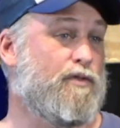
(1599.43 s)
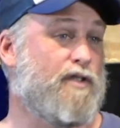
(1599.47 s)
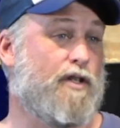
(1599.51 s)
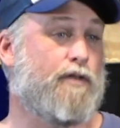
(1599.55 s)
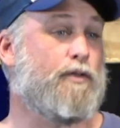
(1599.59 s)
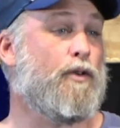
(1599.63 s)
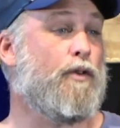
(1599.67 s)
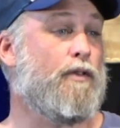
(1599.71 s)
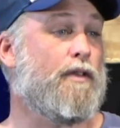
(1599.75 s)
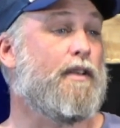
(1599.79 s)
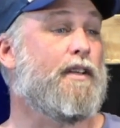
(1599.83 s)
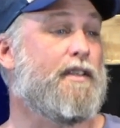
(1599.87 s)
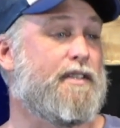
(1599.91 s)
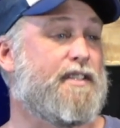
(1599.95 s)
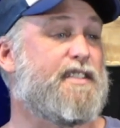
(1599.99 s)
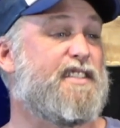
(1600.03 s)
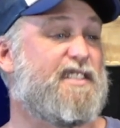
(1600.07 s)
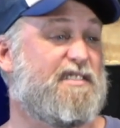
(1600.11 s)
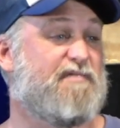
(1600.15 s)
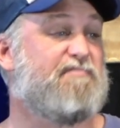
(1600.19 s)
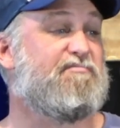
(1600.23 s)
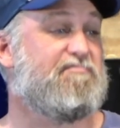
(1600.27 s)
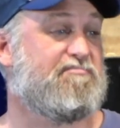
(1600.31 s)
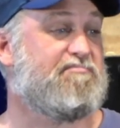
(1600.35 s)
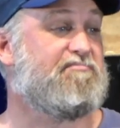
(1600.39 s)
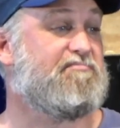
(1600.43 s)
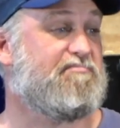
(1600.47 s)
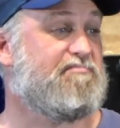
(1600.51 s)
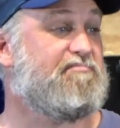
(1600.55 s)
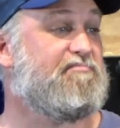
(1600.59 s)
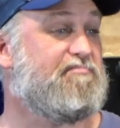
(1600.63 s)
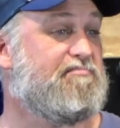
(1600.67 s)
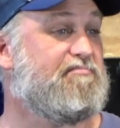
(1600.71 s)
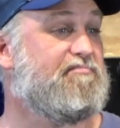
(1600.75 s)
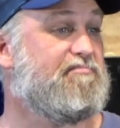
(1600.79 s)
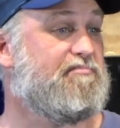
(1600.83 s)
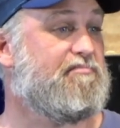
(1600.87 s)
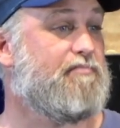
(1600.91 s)
to do this.
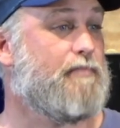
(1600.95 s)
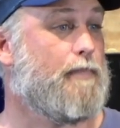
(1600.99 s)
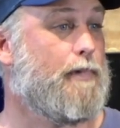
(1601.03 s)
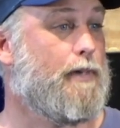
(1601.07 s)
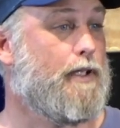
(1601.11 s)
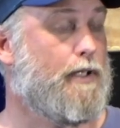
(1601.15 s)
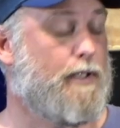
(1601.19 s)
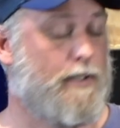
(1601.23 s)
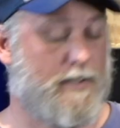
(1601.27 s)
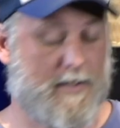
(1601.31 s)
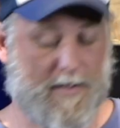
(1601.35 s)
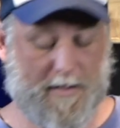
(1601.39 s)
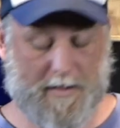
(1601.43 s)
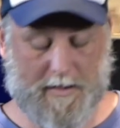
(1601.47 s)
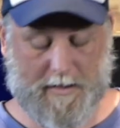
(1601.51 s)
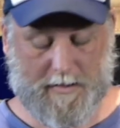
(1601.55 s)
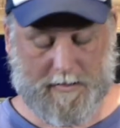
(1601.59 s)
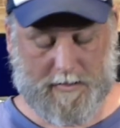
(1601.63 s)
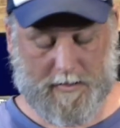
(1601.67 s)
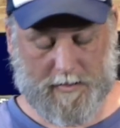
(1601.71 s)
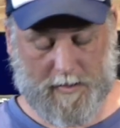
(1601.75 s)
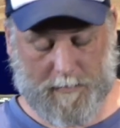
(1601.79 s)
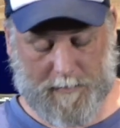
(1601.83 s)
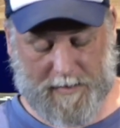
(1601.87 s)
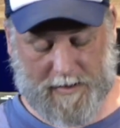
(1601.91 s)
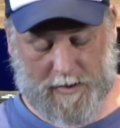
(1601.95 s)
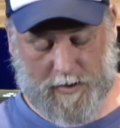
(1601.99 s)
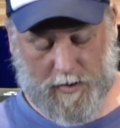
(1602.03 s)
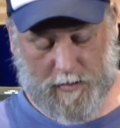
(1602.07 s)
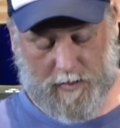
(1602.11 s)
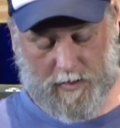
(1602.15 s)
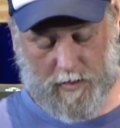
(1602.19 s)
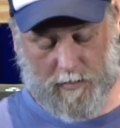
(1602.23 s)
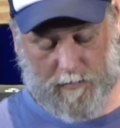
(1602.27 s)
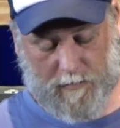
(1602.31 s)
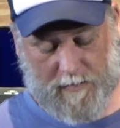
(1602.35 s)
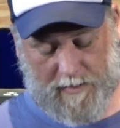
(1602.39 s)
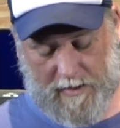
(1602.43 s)
To not be too
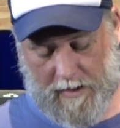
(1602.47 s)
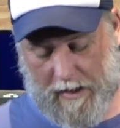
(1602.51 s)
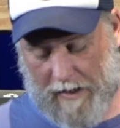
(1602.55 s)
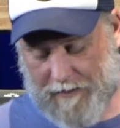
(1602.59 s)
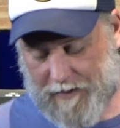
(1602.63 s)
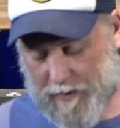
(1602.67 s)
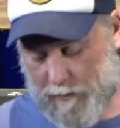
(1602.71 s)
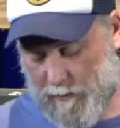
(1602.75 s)
cool. You know, I think